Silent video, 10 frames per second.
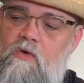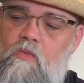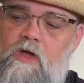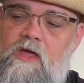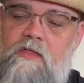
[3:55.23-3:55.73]

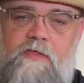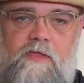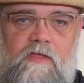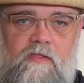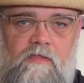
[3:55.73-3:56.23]
with
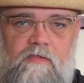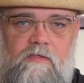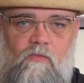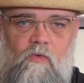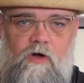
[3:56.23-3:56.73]

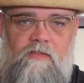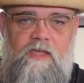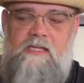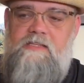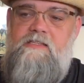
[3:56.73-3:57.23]
one of
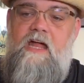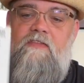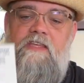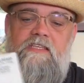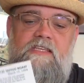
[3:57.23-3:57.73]
these. Now,
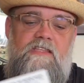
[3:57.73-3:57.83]
this is